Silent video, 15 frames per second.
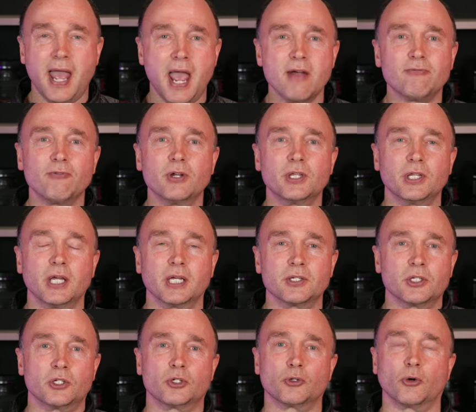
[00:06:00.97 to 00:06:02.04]
Everything is
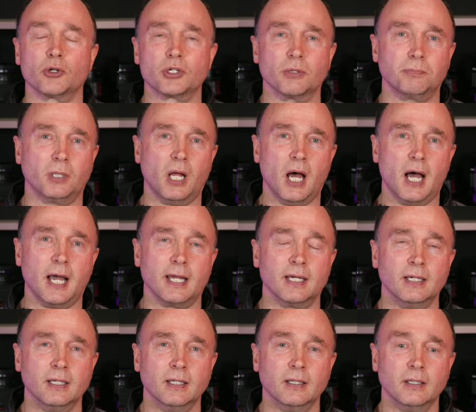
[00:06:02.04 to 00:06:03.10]
in short supply.
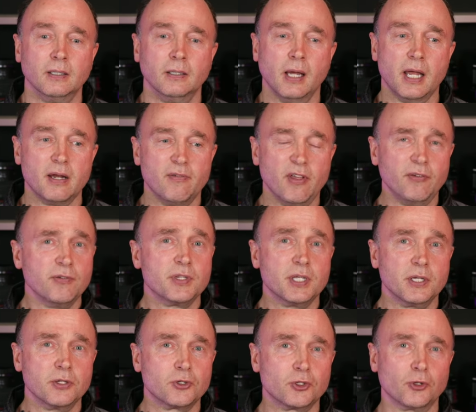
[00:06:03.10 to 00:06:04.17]
And I've even
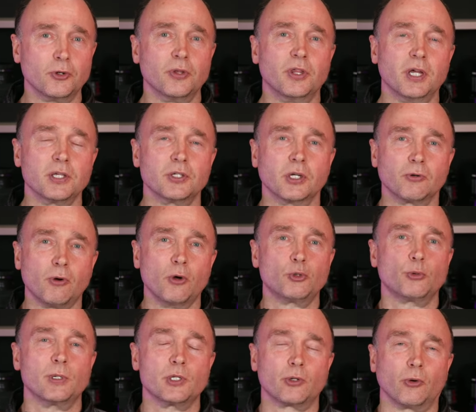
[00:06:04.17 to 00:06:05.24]
seen certain things in
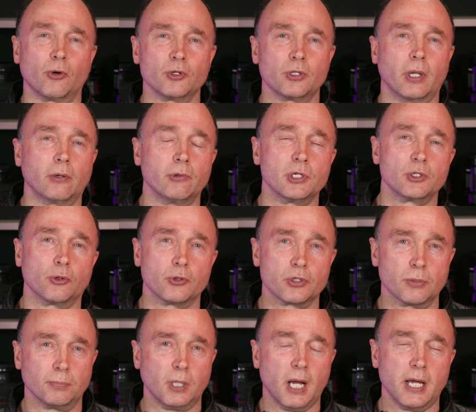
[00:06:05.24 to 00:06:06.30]
grocery stores that are in short
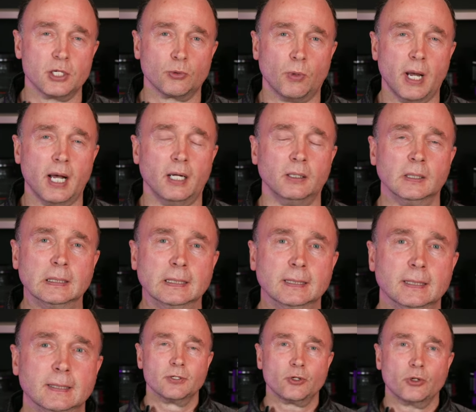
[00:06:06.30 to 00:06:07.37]
supply as well.
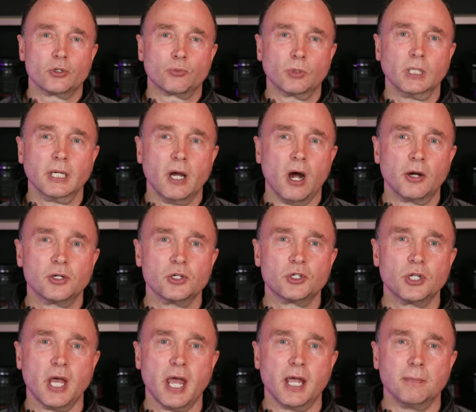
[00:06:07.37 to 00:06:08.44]
So it's really hard to
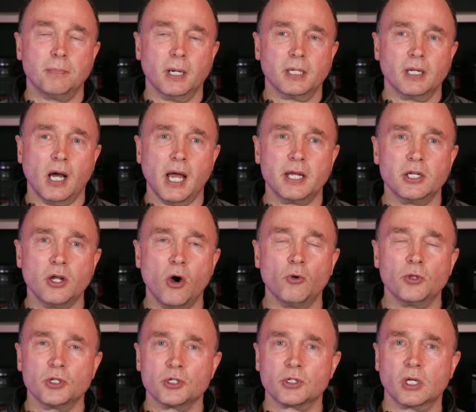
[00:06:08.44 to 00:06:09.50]
say, but I know
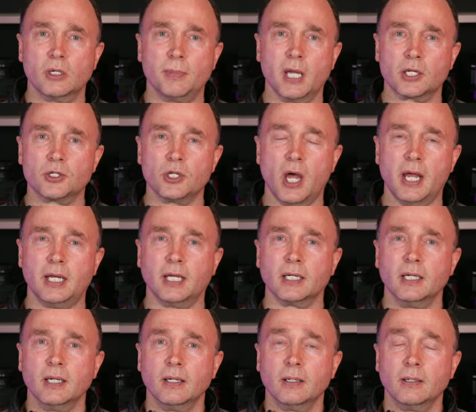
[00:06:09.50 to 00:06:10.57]
this is going to be exciting.